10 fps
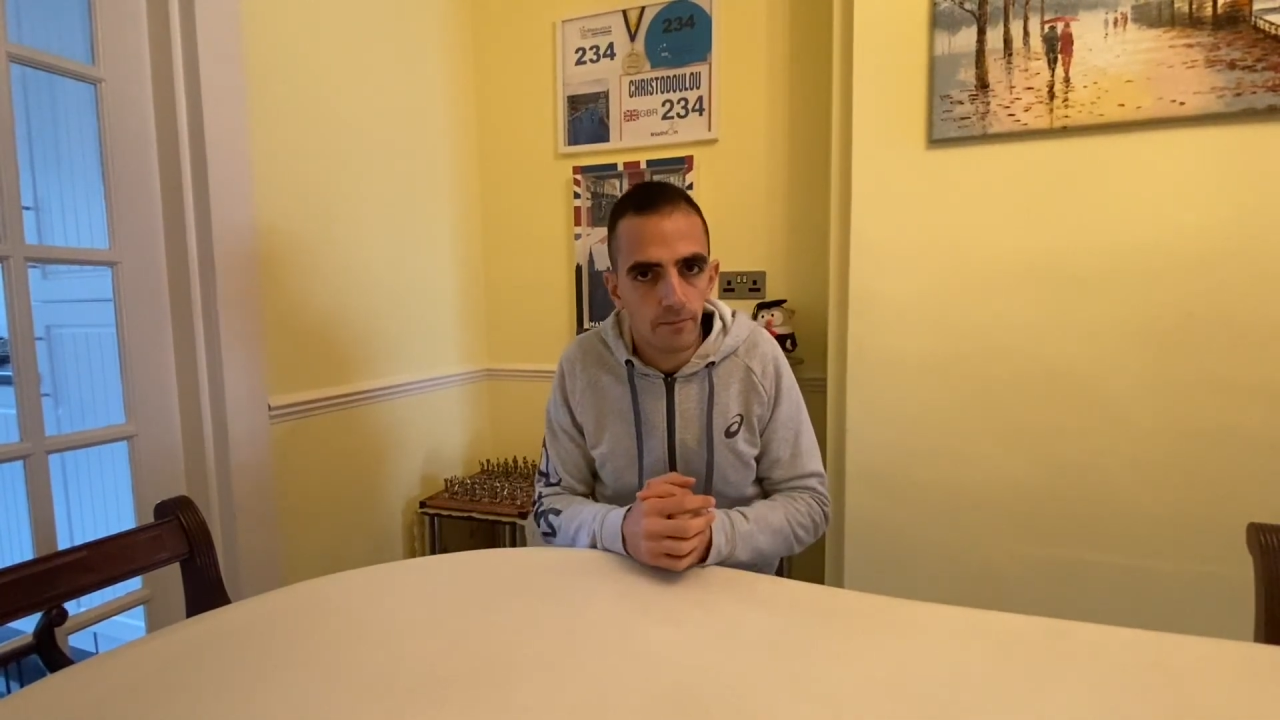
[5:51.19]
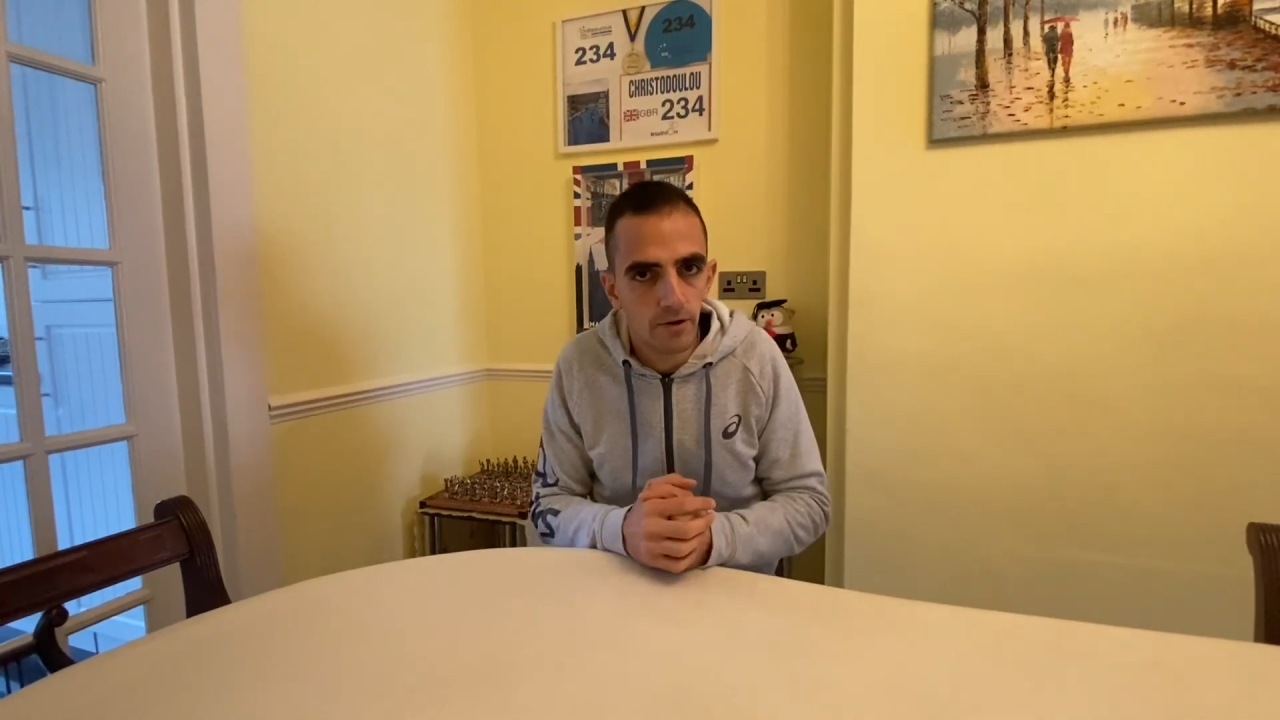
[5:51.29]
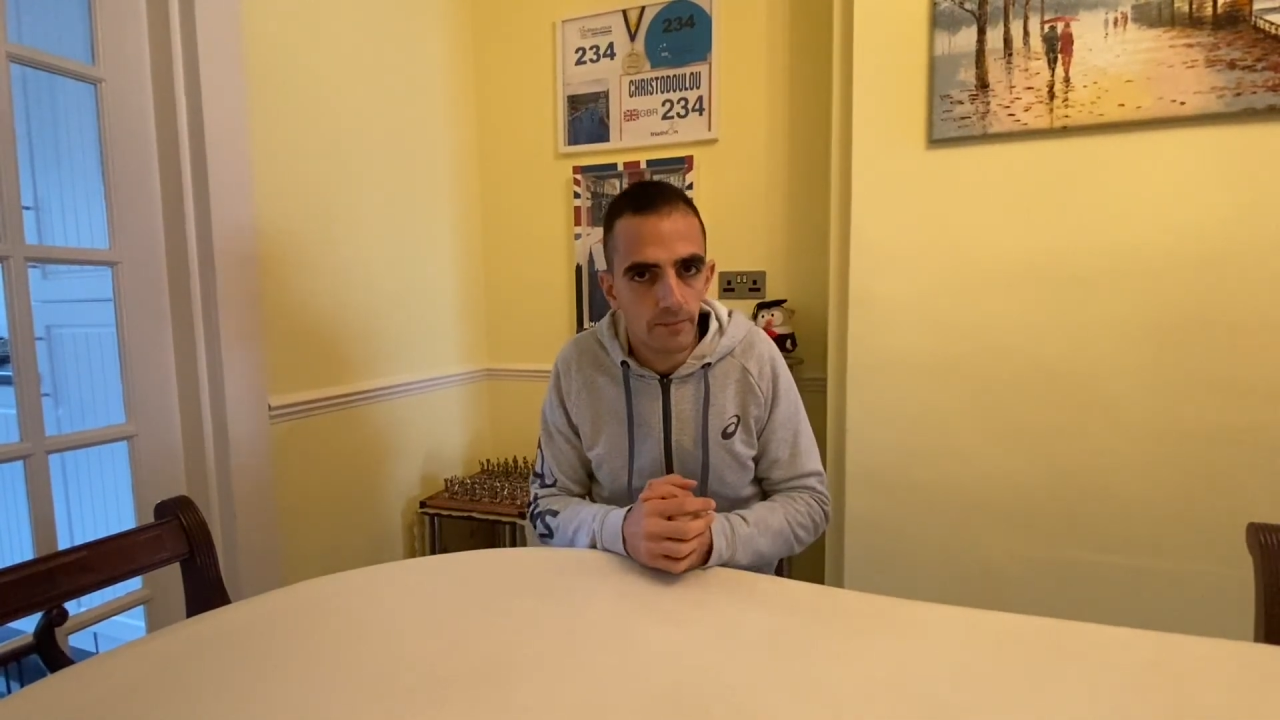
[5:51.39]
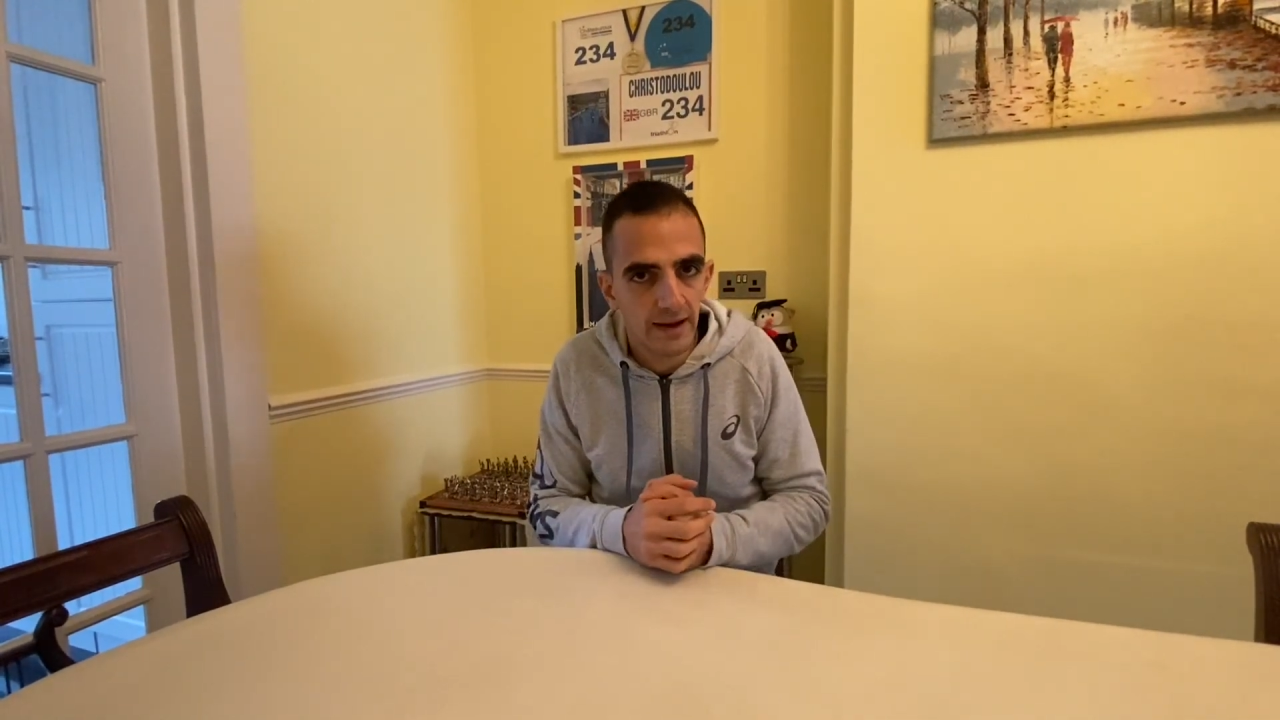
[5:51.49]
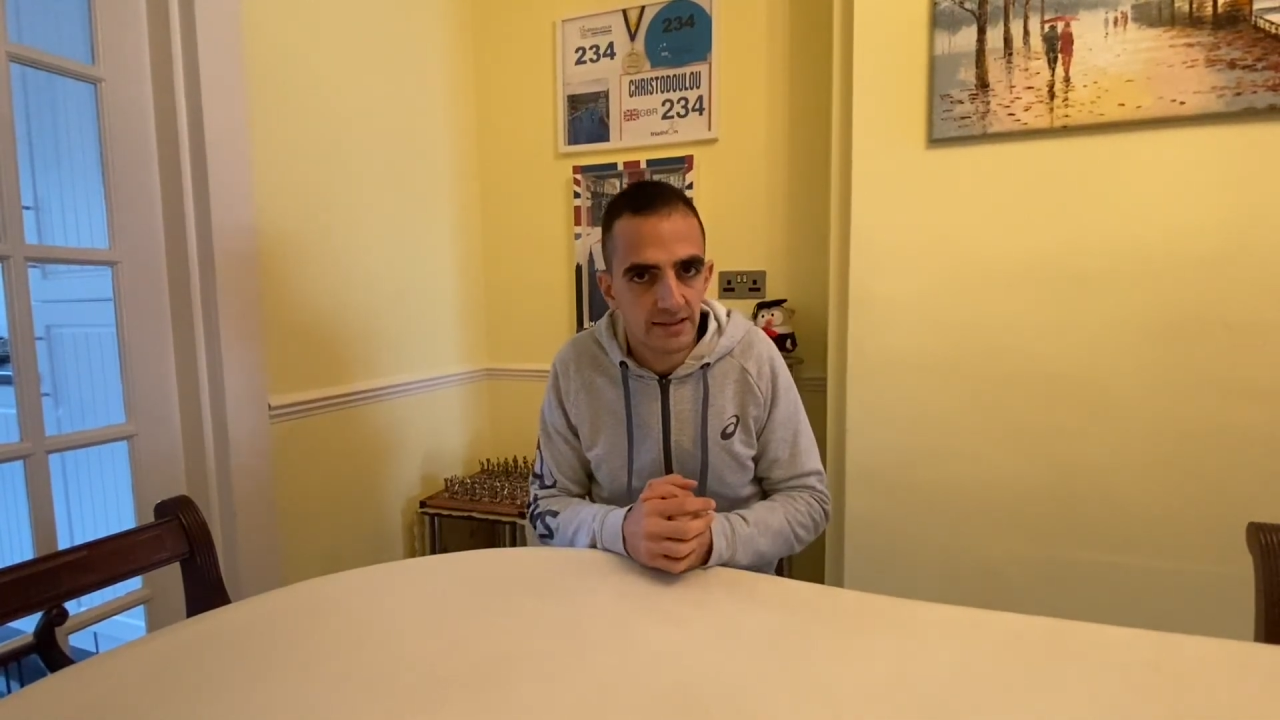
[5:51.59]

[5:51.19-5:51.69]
put it back